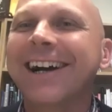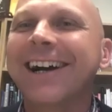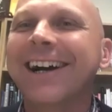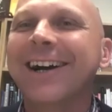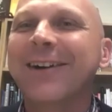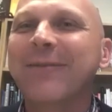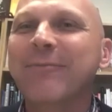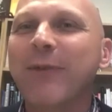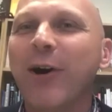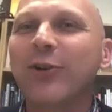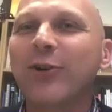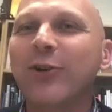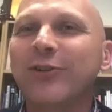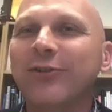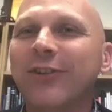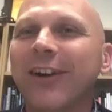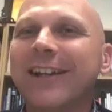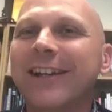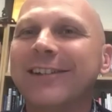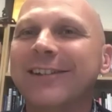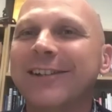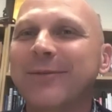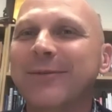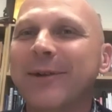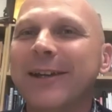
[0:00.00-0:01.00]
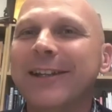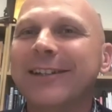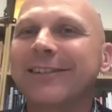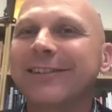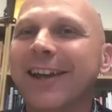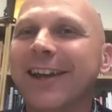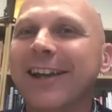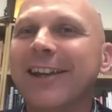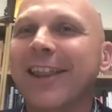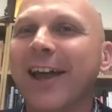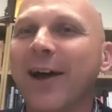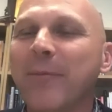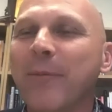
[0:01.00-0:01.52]
motivating me to
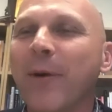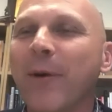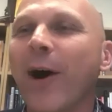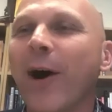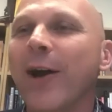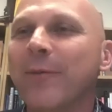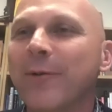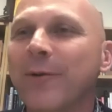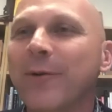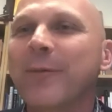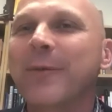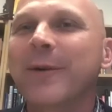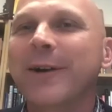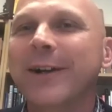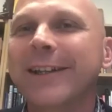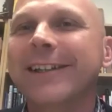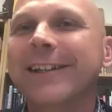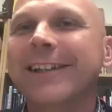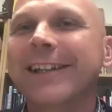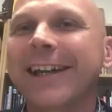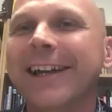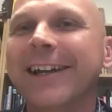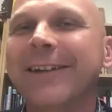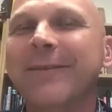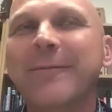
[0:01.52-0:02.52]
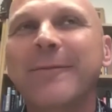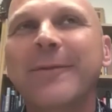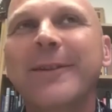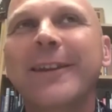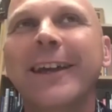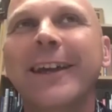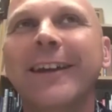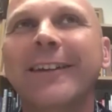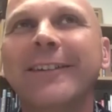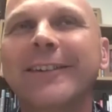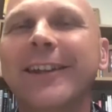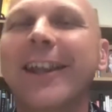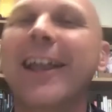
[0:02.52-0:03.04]
take that Bible. But yeah.
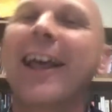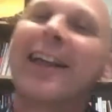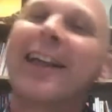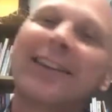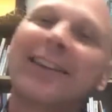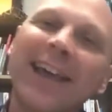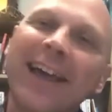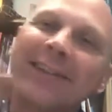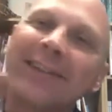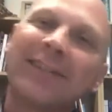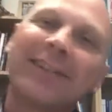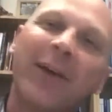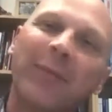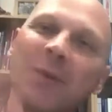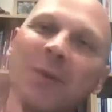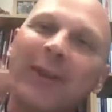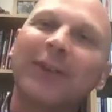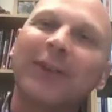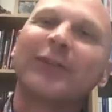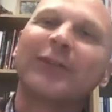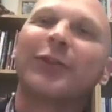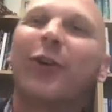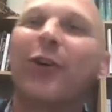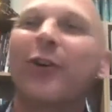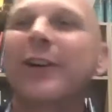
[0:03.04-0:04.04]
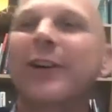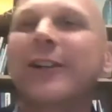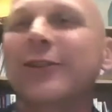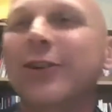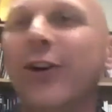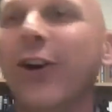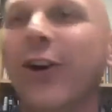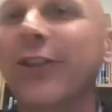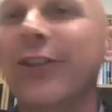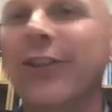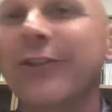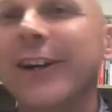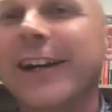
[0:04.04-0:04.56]
So there's some of the story,
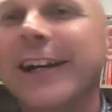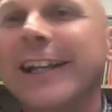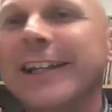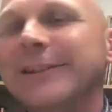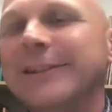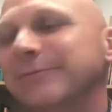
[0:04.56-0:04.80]
Joth, really.